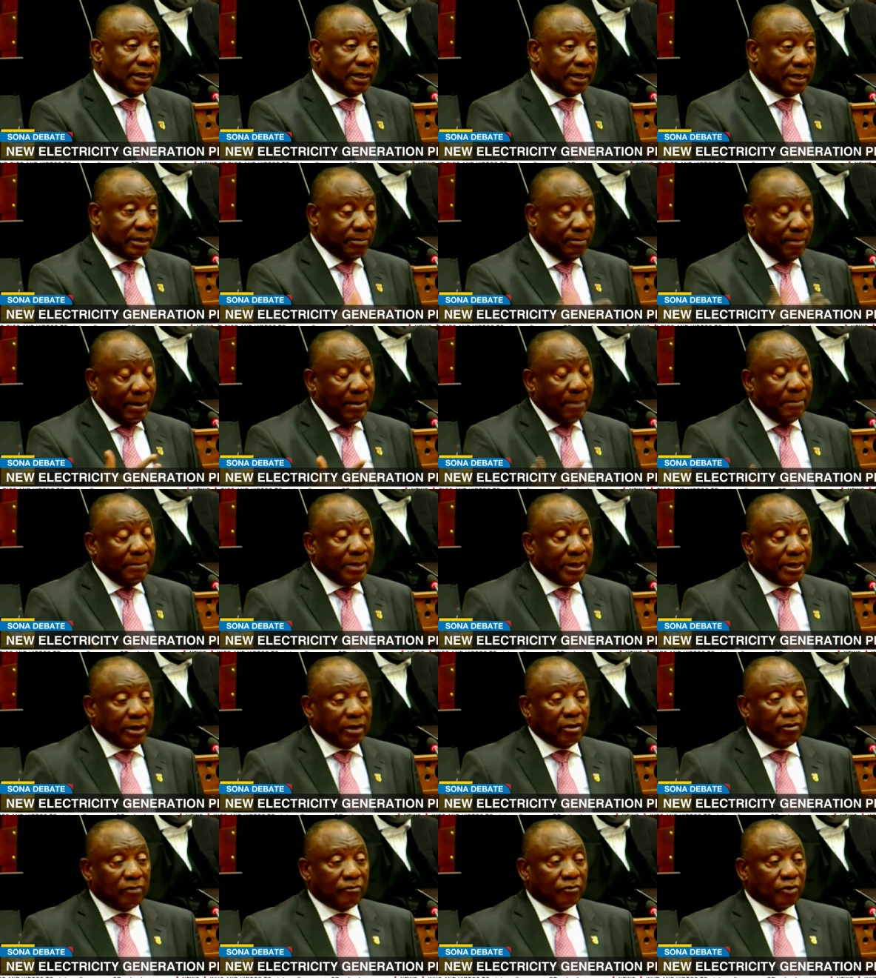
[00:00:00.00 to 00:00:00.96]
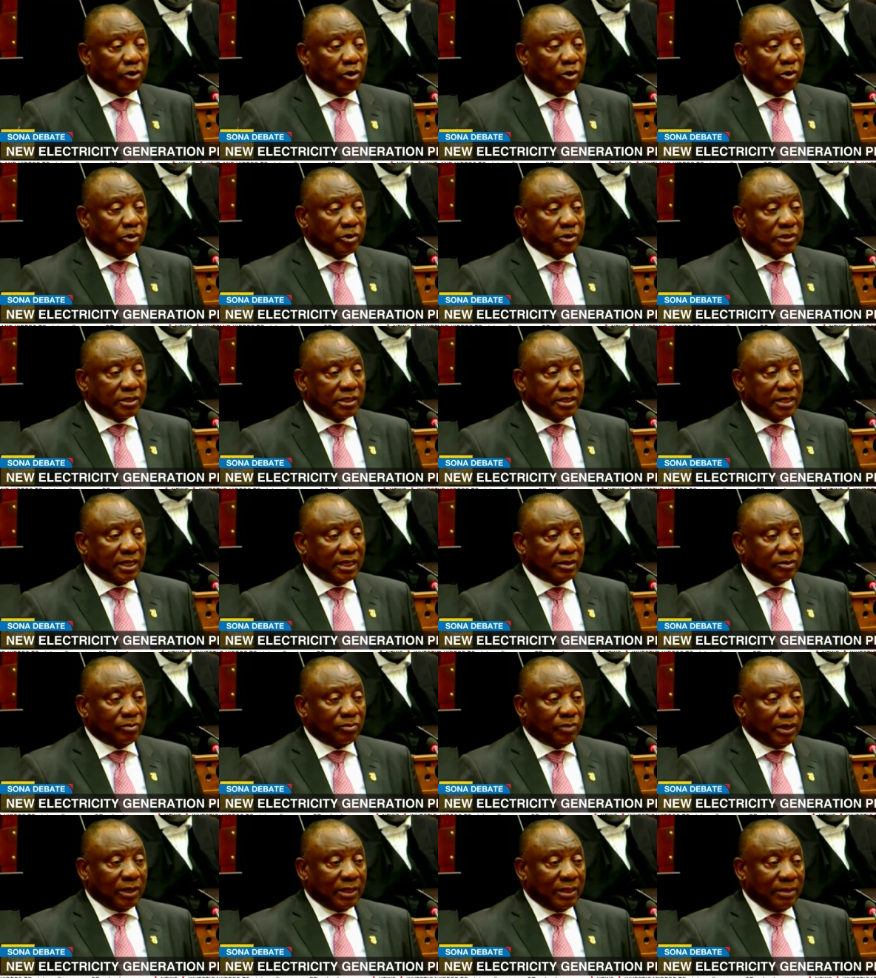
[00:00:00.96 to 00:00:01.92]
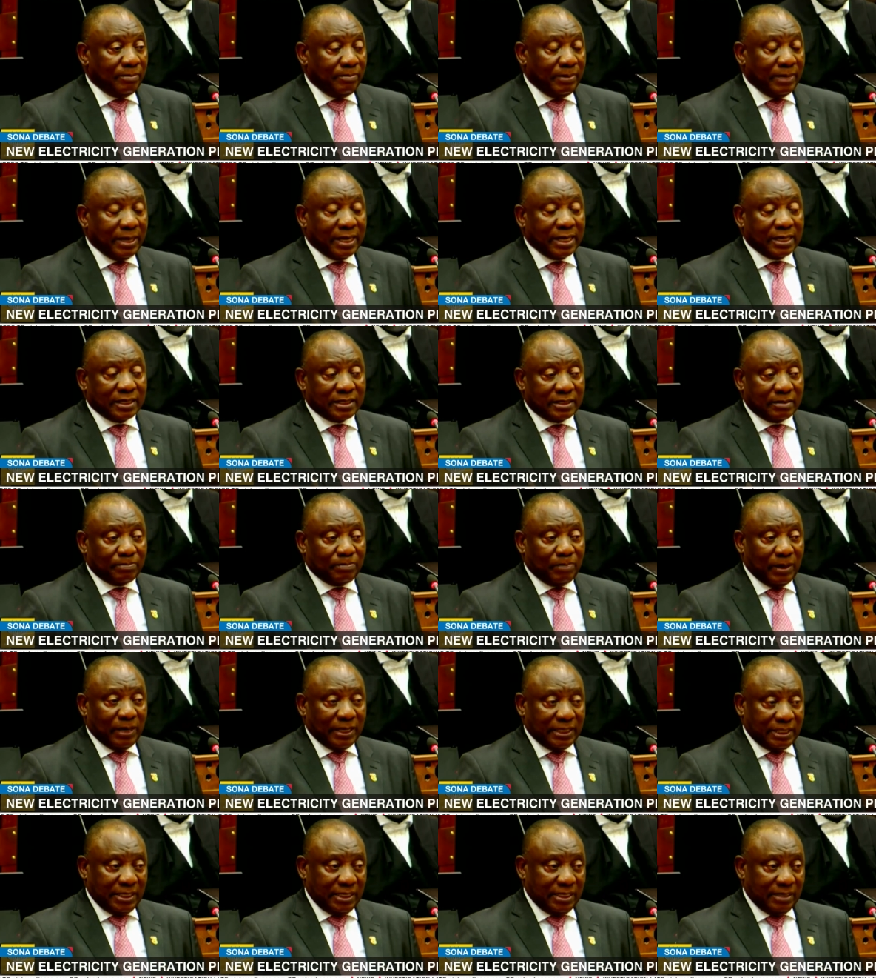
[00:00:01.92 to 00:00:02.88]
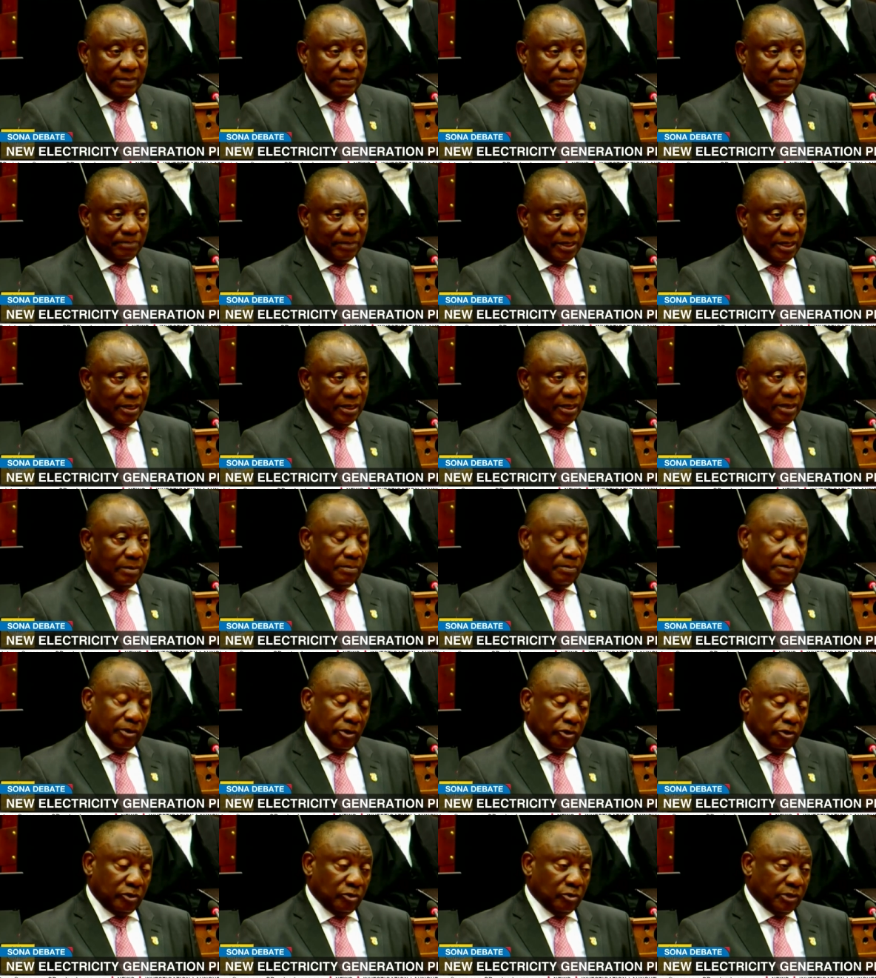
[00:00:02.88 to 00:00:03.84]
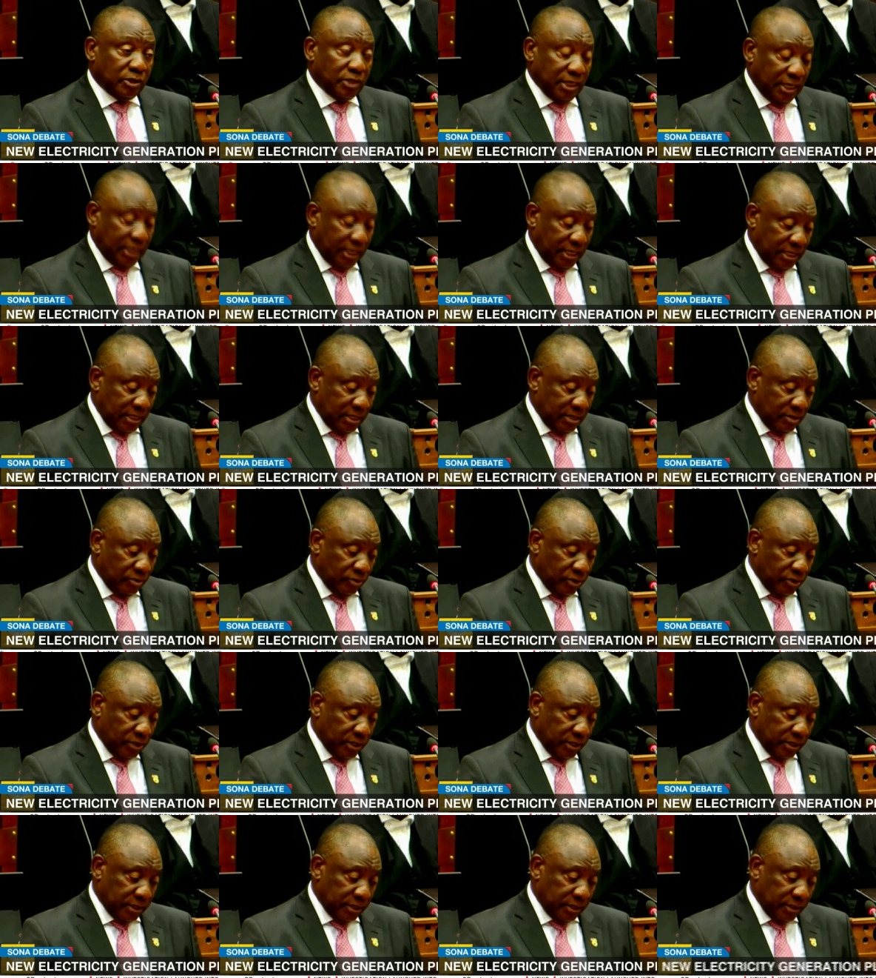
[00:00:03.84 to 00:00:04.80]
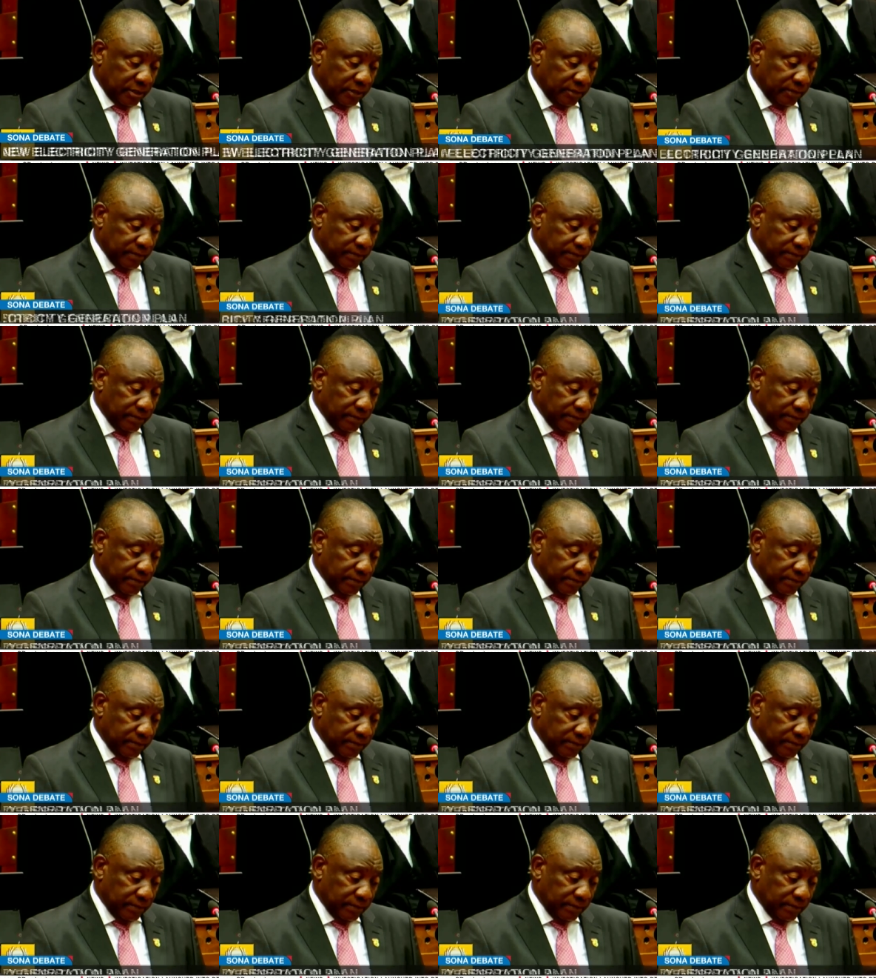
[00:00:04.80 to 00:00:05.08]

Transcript: Remembering, of course, that we are the biggest platinum producer in the world.